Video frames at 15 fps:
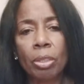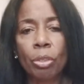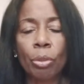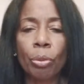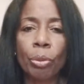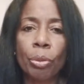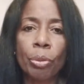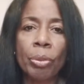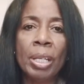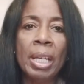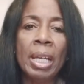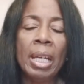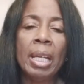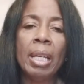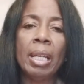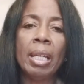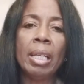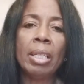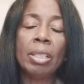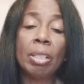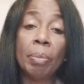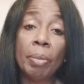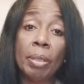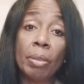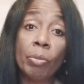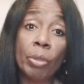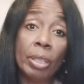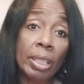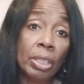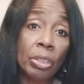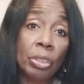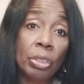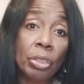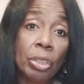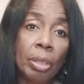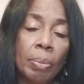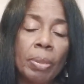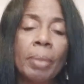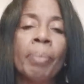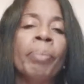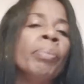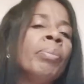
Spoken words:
true intimate relationships.